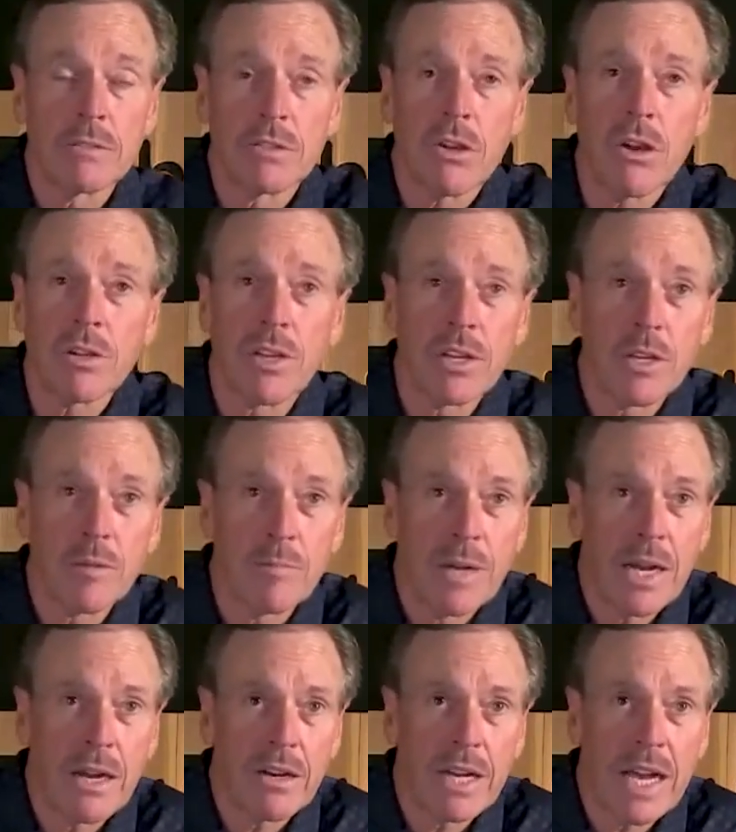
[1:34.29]
talking
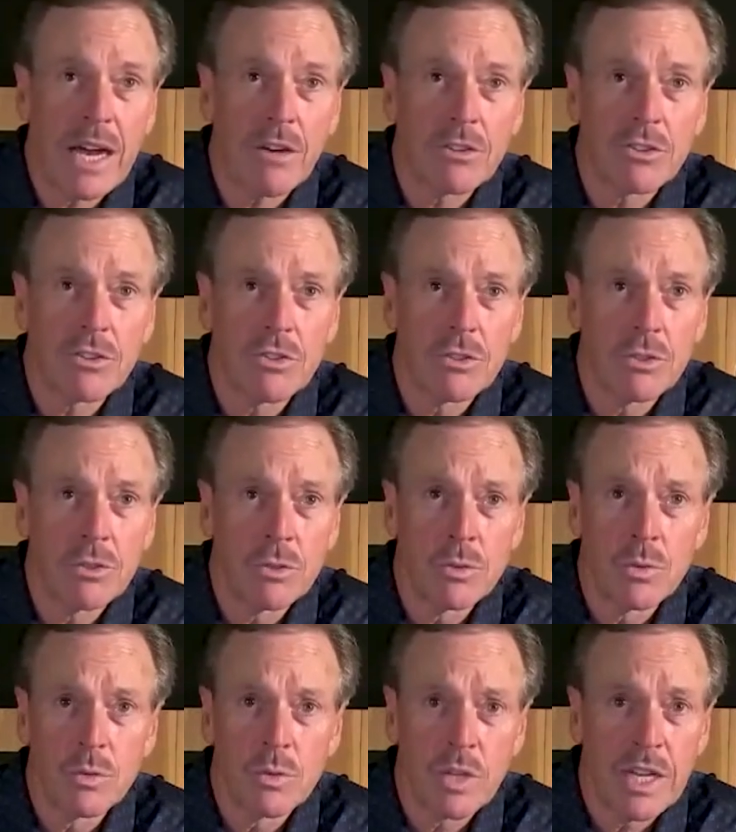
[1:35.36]
about how
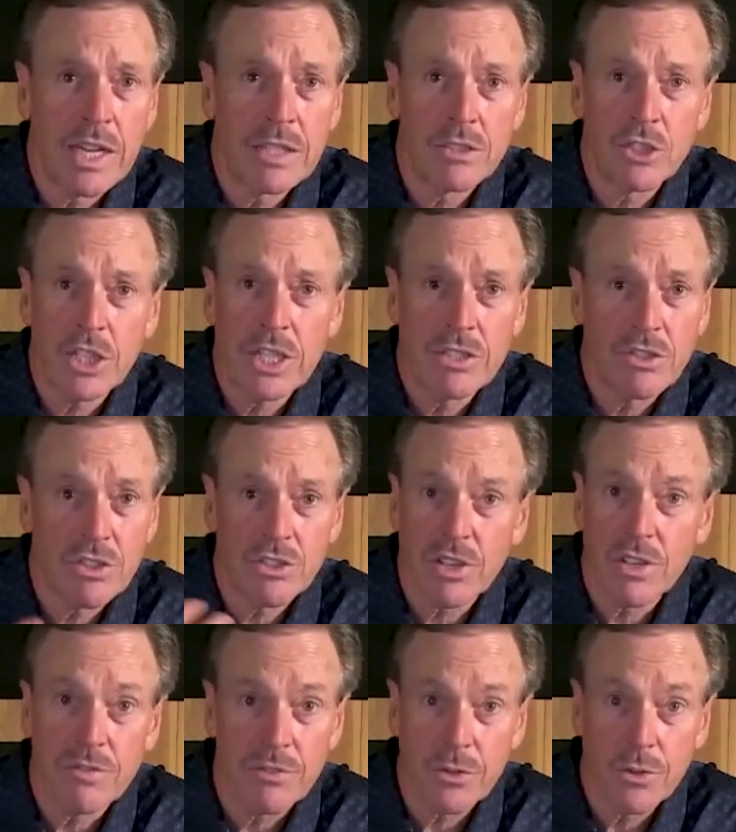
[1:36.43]
to let Jesus
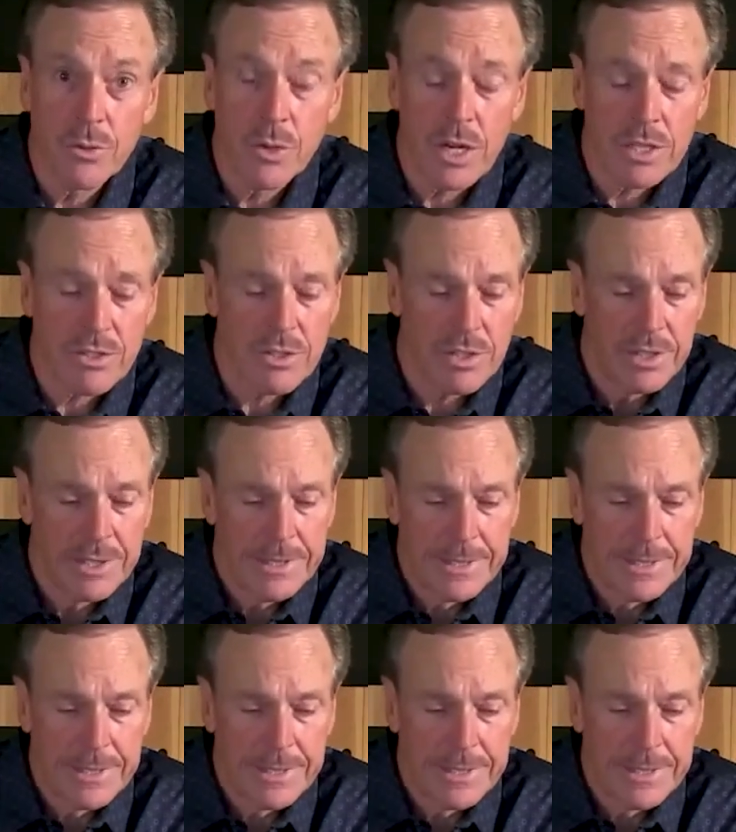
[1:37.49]
live through us.